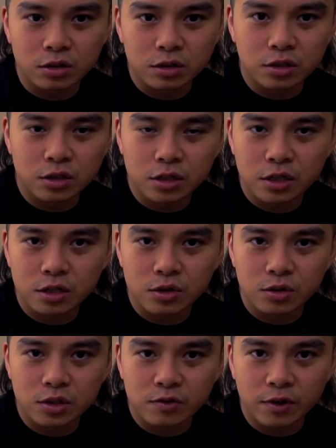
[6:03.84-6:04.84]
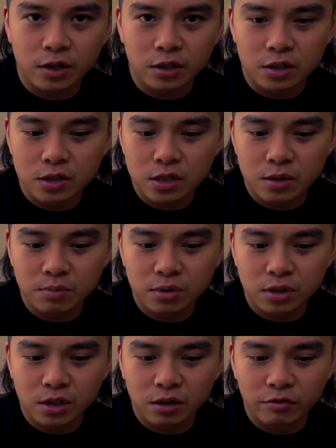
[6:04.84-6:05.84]
just let it do its thing. It's simple
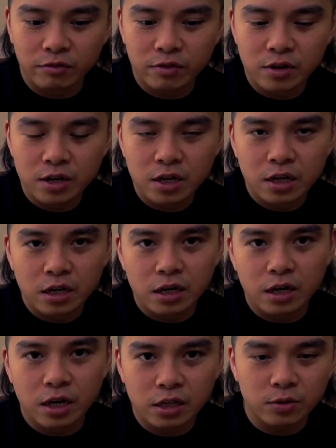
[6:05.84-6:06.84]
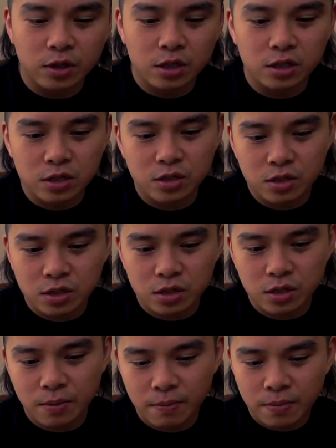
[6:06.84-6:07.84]
enough. Anyways,
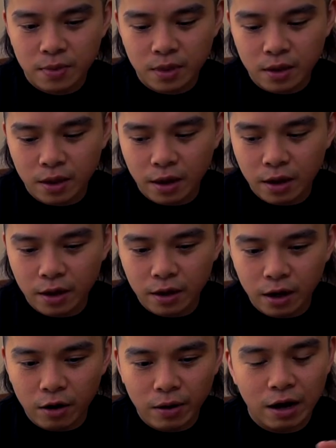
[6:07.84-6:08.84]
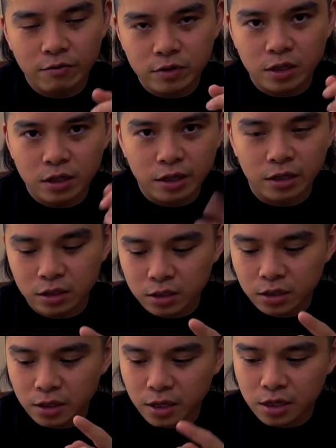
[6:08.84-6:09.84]
I'll have the
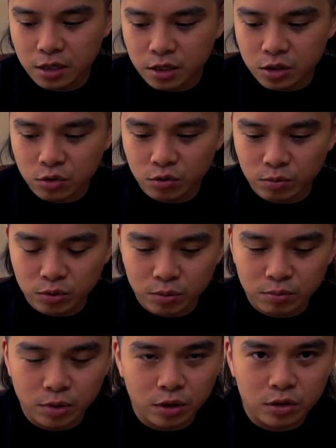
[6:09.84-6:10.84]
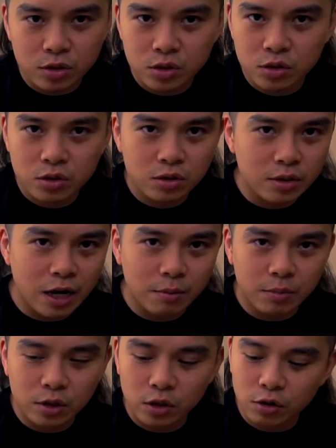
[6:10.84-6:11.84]
link in the description box down
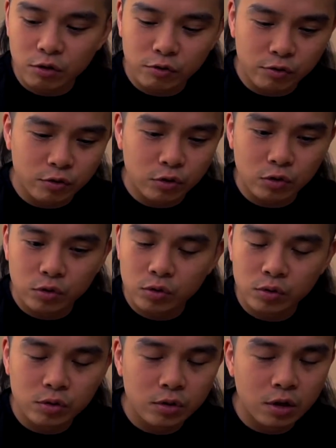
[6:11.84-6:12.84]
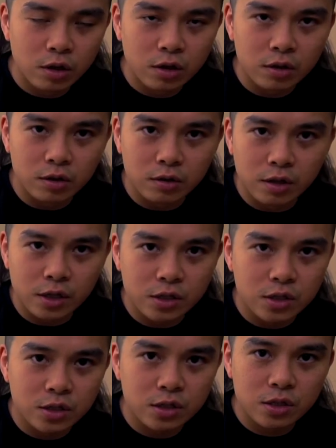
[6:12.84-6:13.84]
below for
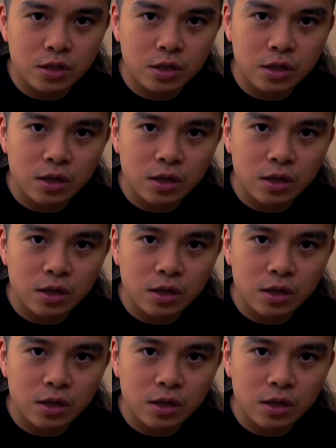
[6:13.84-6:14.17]
this